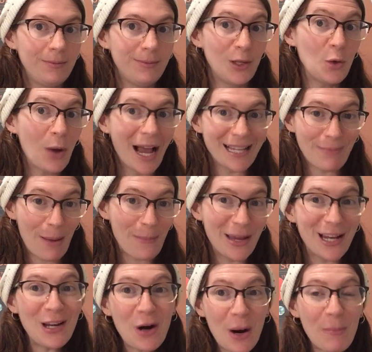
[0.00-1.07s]
You guys might be
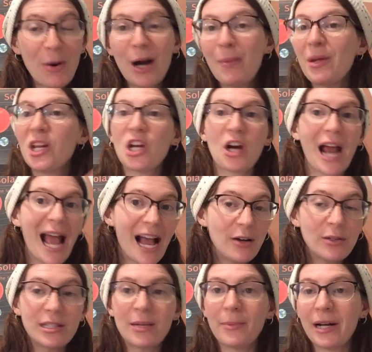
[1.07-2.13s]
in your apartment, your
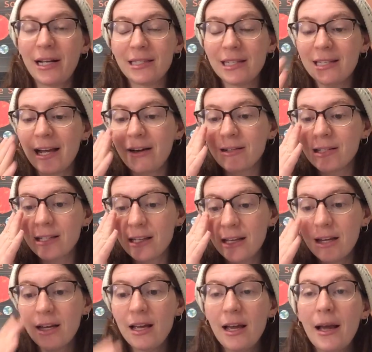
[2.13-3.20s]
house, someone else's house.
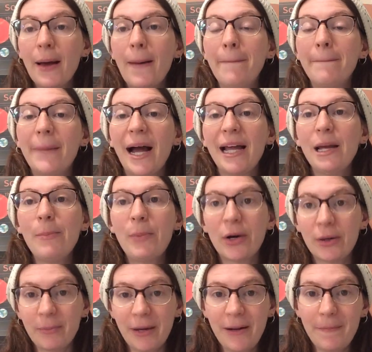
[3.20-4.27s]
My
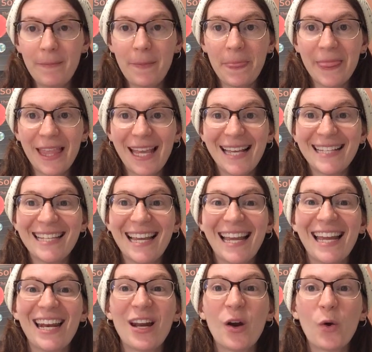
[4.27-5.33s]
apartment is
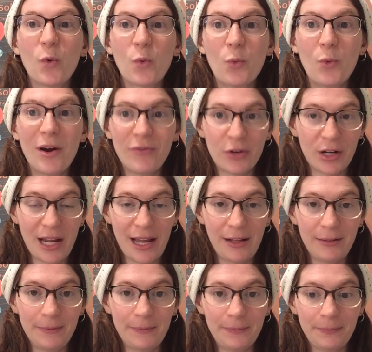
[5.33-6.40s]
in Riverdale.